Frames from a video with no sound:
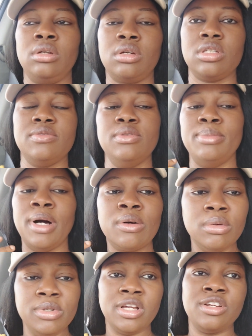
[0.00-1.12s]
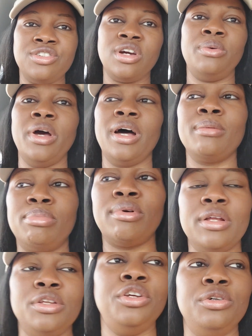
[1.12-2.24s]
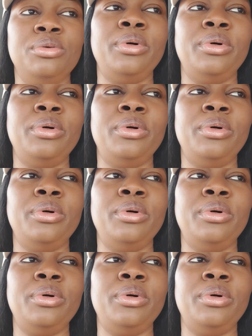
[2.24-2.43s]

because even back home in Nigeria, we had brand new,